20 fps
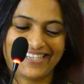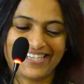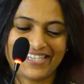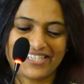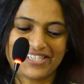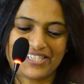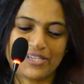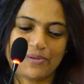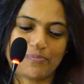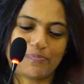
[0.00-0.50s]

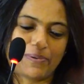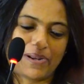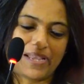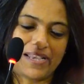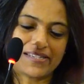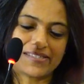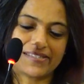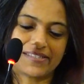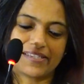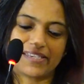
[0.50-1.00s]
She
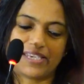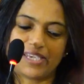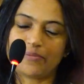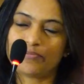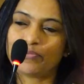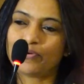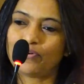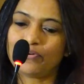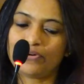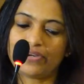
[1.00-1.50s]
plays the
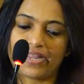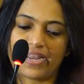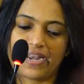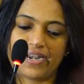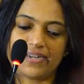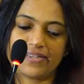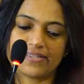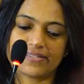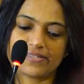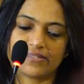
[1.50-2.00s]
keyboard
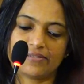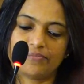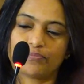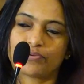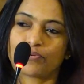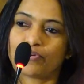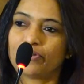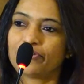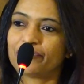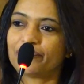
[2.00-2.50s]
and is a
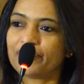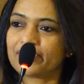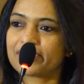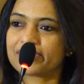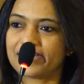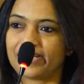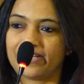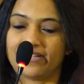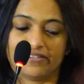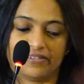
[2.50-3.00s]
prolific
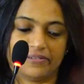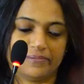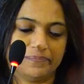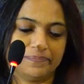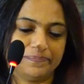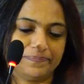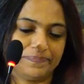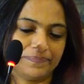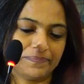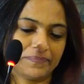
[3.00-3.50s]
singer.
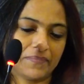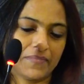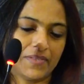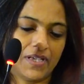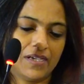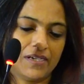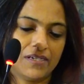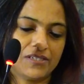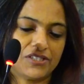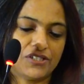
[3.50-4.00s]

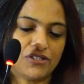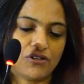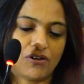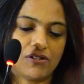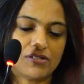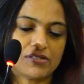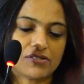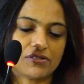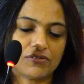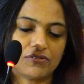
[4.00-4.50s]
She's
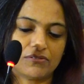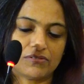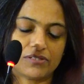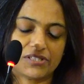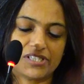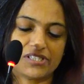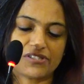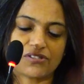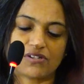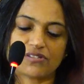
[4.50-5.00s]

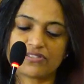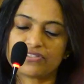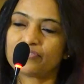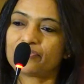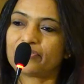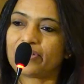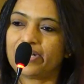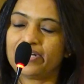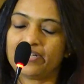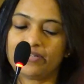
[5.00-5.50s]
also
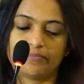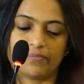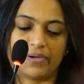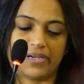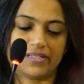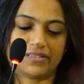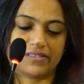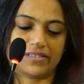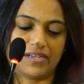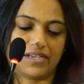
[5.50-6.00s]
trained in
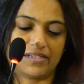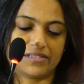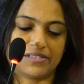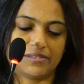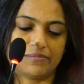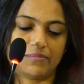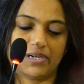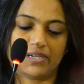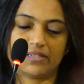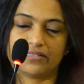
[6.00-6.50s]

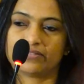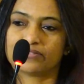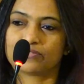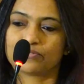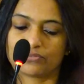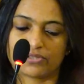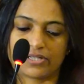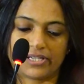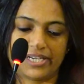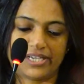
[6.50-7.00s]
Bharatanatyam under the
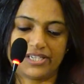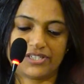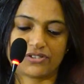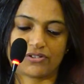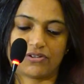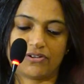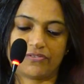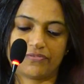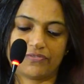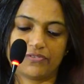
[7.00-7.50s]
tutelage
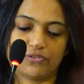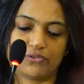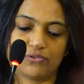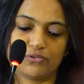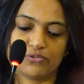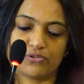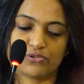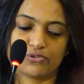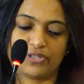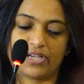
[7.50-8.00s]
of
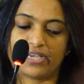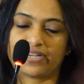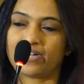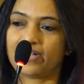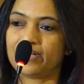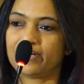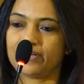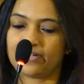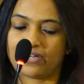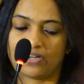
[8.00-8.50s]
Guru
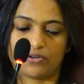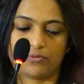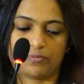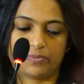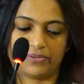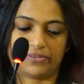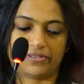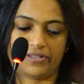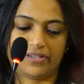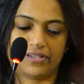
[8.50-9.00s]
Sudharani
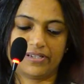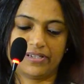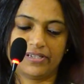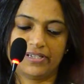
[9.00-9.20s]
Raghupati.